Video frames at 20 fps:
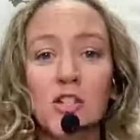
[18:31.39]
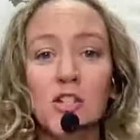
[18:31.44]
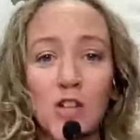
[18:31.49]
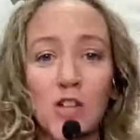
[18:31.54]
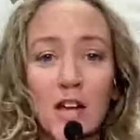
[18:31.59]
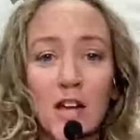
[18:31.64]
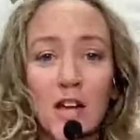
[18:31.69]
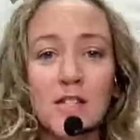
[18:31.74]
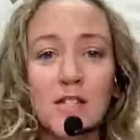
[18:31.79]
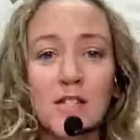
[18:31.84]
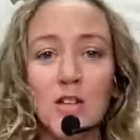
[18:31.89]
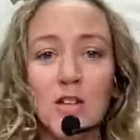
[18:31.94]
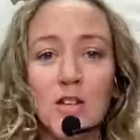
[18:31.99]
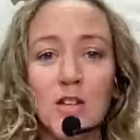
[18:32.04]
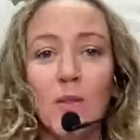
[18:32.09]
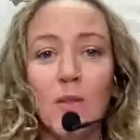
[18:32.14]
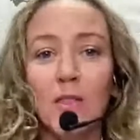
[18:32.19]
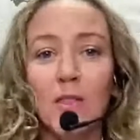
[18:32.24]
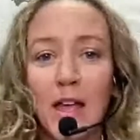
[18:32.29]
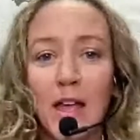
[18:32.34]
Just
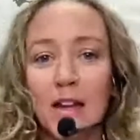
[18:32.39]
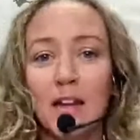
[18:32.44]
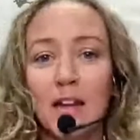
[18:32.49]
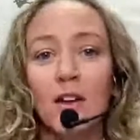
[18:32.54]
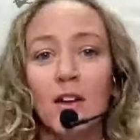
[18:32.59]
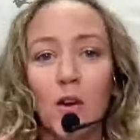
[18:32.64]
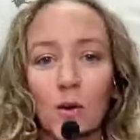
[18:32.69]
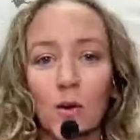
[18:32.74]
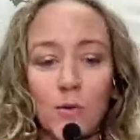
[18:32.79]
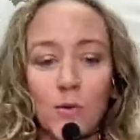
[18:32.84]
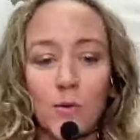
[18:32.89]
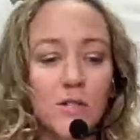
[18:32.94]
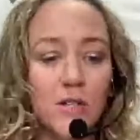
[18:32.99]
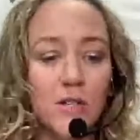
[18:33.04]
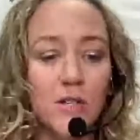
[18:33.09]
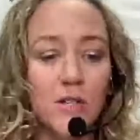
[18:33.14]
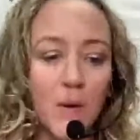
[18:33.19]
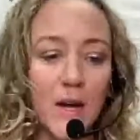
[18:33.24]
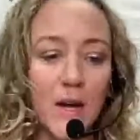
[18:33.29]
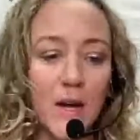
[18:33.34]
don't let it go to
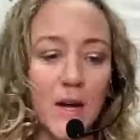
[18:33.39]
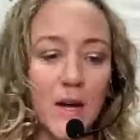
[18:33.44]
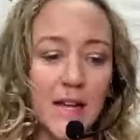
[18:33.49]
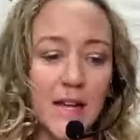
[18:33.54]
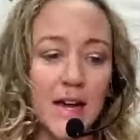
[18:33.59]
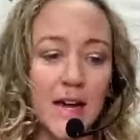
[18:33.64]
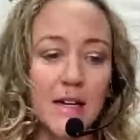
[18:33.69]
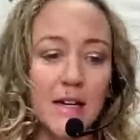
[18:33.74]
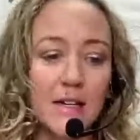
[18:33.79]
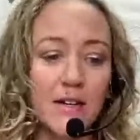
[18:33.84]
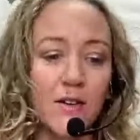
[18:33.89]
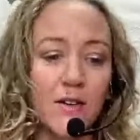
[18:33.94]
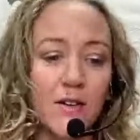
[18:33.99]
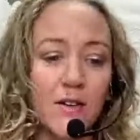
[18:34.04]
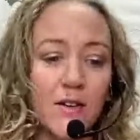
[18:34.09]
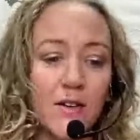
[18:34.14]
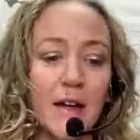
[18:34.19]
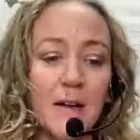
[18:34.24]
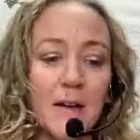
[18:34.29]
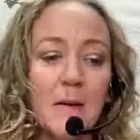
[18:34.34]
the wayside.
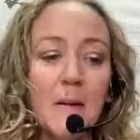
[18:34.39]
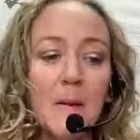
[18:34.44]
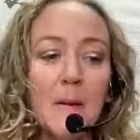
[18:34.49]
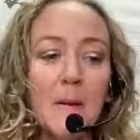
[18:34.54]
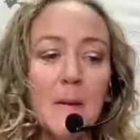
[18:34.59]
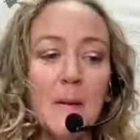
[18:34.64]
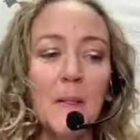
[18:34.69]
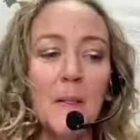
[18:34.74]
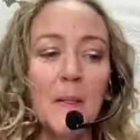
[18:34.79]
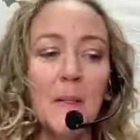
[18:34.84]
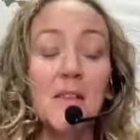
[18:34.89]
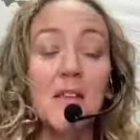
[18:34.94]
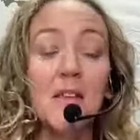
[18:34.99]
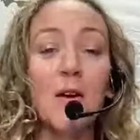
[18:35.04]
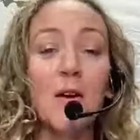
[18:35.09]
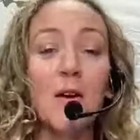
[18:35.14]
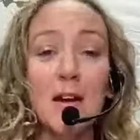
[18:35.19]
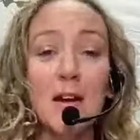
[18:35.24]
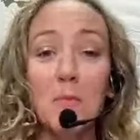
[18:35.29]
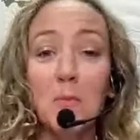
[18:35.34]
Okay,
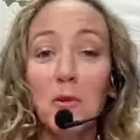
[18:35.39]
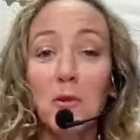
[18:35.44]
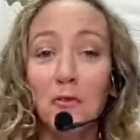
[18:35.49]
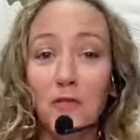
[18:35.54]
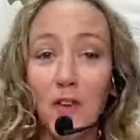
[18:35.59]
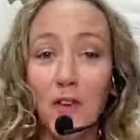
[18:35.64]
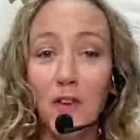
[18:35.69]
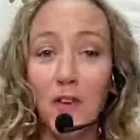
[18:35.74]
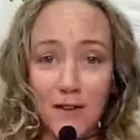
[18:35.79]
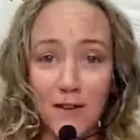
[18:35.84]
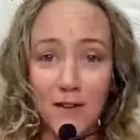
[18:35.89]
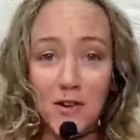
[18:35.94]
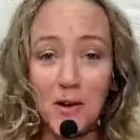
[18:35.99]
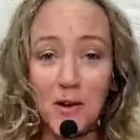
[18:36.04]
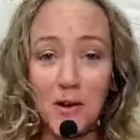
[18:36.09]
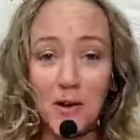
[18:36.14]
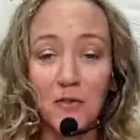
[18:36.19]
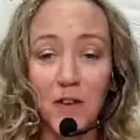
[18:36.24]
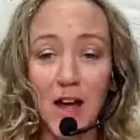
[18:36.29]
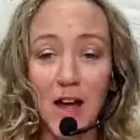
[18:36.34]
number five,
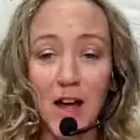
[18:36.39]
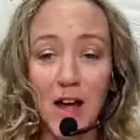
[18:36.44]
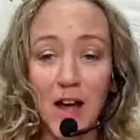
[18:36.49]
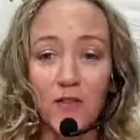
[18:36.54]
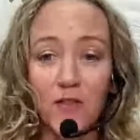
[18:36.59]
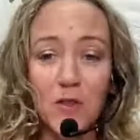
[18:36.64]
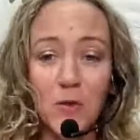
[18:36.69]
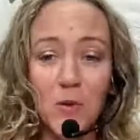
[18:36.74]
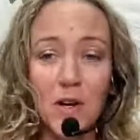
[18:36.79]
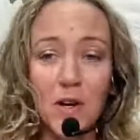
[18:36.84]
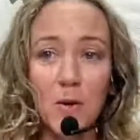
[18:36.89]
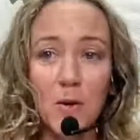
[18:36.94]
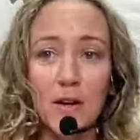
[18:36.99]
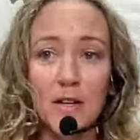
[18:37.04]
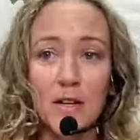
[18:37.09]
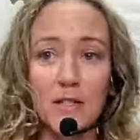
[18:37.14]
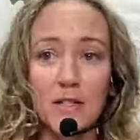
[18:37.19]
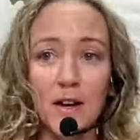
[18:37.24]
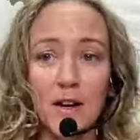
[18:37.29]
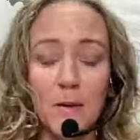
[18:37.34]
fifth one I
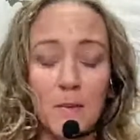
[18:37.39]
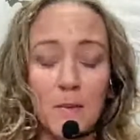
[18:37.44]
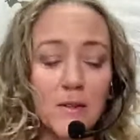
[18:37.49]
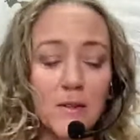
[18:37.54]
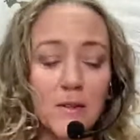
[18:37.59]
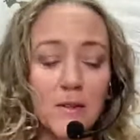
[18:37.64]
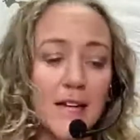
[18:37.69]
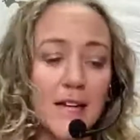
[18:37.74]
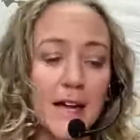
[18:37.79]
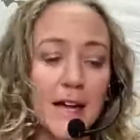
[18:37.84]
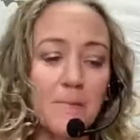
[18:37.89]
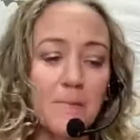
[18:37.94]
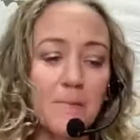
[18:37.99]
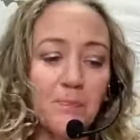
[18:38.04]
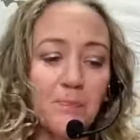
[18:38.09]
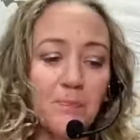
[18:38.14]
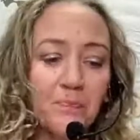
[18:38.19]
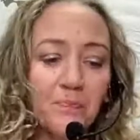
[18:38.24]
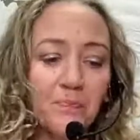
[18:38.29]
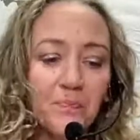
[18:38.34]
want to talk about today
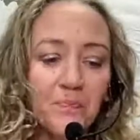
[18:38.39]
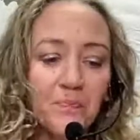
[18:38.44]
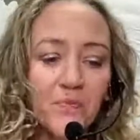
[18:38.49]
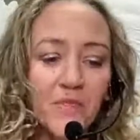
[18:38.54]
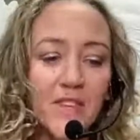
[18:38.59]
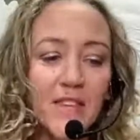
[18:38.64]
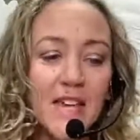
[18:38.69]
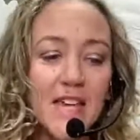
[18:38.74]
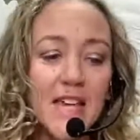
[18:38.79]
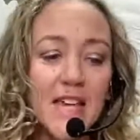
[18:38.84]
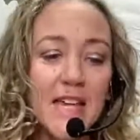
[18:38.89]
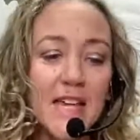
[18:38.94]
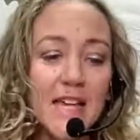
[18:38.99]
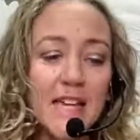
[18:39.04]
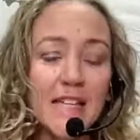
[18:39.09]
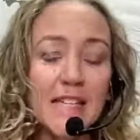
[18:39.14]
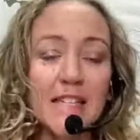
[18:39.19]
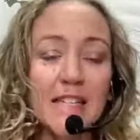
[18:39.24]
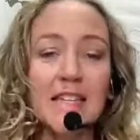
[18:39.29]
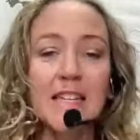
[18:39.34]

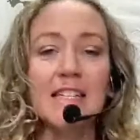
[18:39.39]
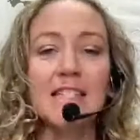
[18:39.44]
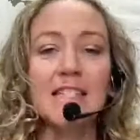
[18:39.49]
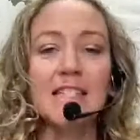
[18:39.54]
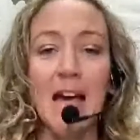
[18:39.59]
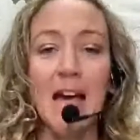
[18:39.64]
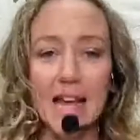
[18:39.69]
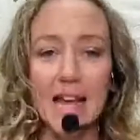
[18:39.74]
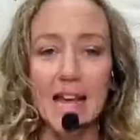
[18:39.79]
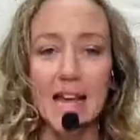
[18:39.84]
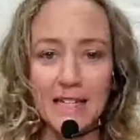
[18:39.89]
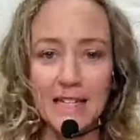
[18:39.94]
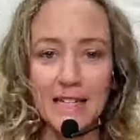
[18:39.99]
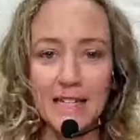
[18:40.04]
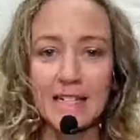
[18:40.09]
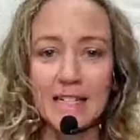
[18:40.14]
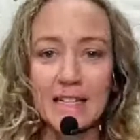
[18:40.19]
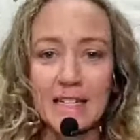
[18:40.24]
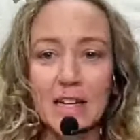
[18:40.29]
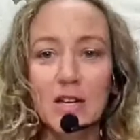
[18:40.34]
is diet.